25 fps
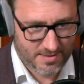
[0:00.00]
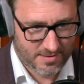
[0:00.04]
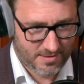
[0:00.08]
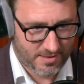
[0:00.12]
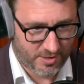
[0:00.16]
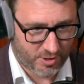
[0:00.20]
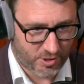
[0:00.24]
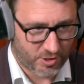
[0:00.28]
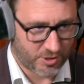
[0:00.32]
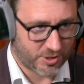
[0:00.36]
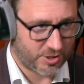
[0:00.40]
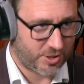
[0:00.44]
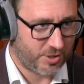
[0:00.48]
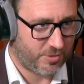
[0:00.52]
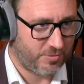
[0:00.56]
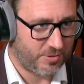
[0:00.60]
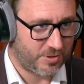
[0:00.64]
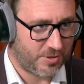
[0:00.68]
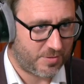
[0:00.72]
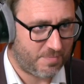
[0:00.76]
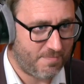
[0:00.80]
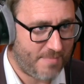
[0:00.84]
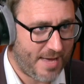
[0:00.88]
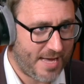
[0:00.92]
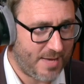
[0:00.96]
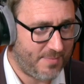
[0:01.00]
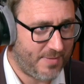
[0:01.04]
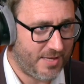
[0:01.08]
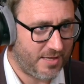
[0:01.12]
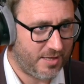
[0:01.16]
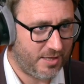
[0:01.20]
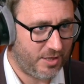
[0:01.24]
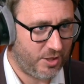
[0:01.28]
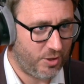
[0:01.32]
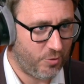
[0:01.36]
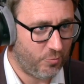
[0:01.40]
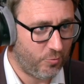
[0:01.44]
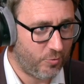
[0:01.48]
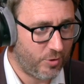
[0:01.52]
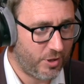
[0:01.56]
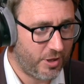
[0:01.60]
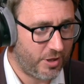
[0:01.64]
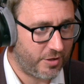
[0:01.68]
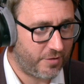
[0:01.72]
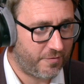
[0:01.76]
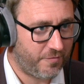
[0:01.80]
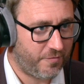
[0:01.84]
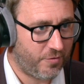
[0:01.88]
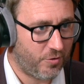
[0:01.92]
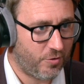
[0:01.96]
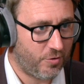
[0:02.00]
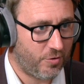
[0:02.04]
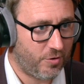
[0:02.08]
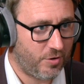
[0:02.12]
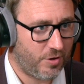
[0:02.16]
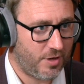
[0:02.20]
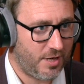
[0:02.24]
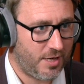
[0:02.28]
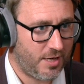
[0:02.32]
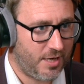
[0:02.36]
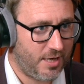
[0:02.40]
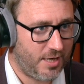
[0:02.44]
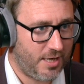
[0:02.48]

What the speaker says: The consequence may be that you work for